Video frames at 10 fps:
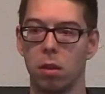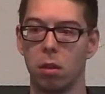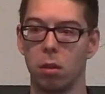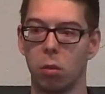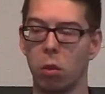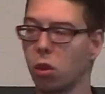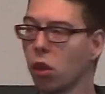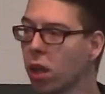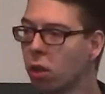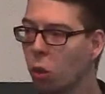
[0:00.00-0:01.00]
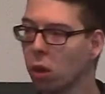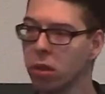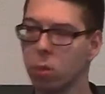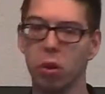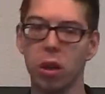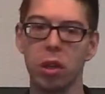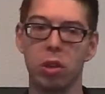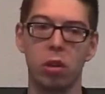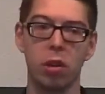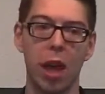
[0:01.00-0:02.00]
We're looking towards a
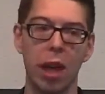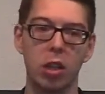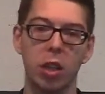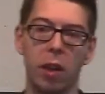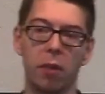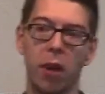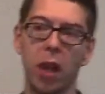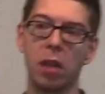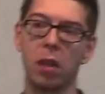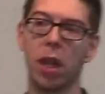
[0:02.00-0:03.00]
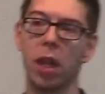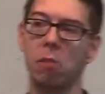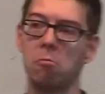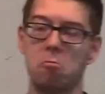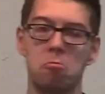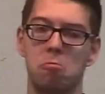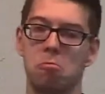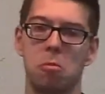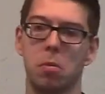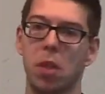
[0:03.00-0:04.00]
political election that, frankly,
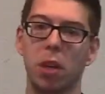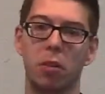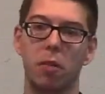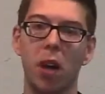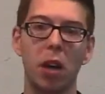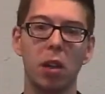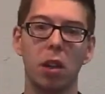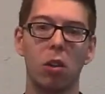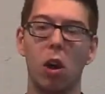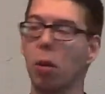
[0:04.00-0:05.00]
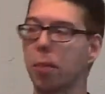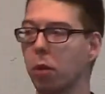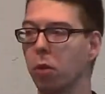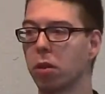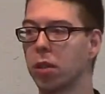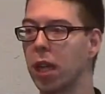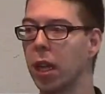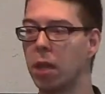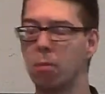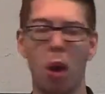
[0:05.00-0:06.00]
there's very little hope that we'll see
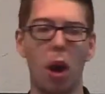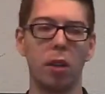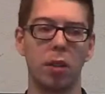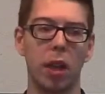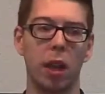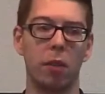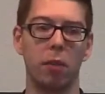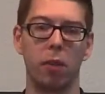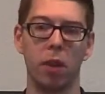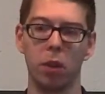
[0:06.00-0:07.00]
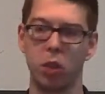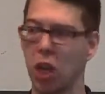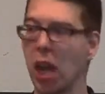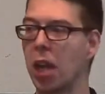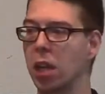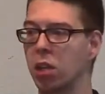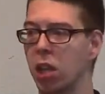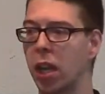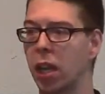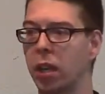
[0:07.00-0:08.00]
any positive change
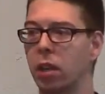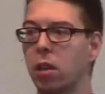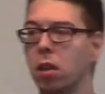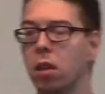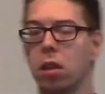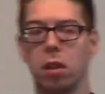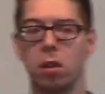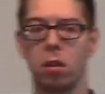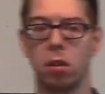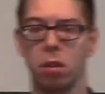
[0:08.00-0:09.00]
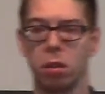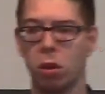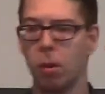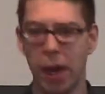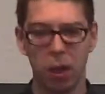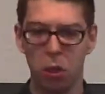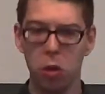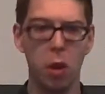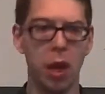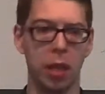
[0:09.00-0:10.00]
in, no matter who
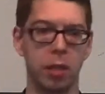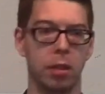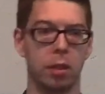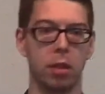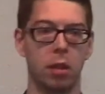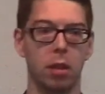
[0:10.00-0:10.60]
wins.